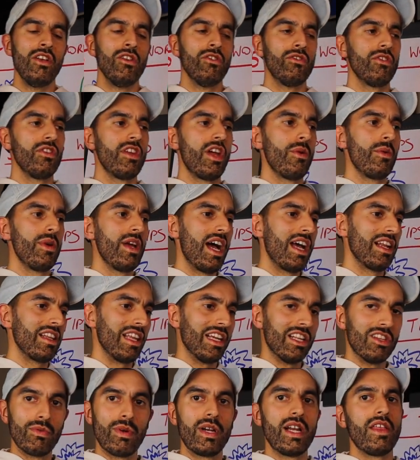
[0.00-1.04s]
So now we had
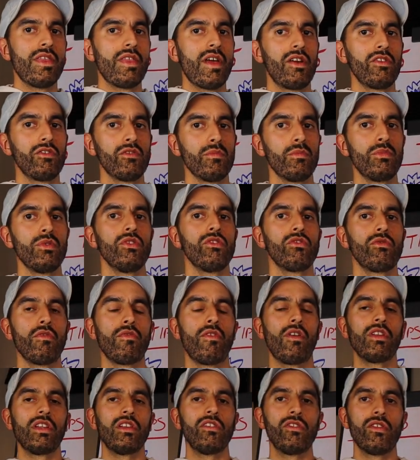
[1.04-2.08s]
like 20,000 boots
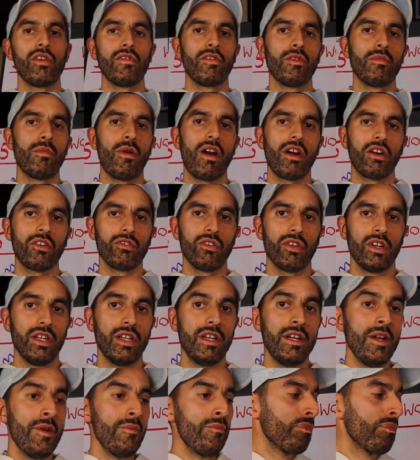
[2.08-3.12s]
with all these silver marks on it.